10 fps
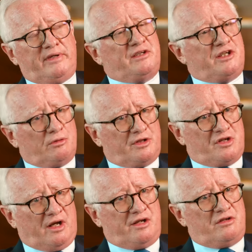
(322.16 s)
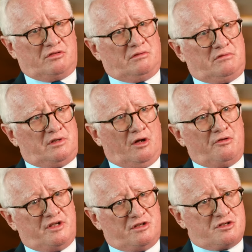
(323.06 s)
In the early days, and
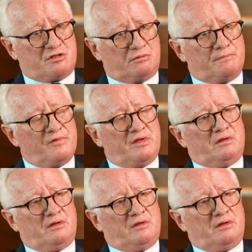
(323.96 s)
the initial